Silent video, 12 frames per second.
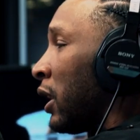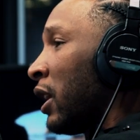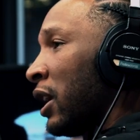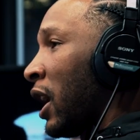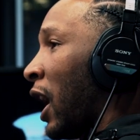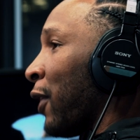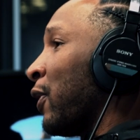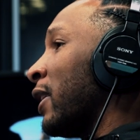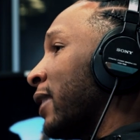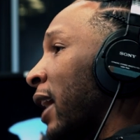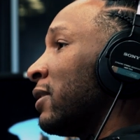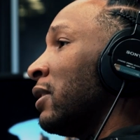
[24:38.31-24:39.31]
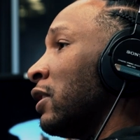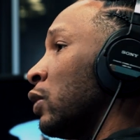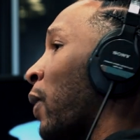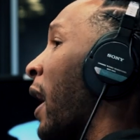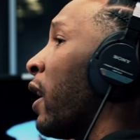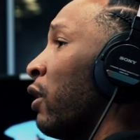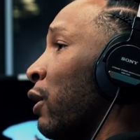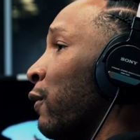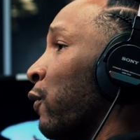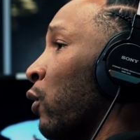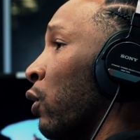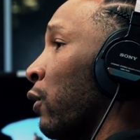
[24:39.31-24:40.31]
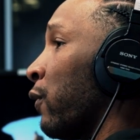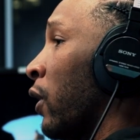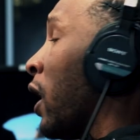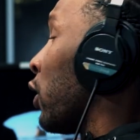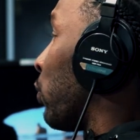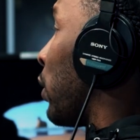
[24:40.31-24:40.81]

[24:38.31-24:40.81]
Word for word: And I think that's inspiring for for other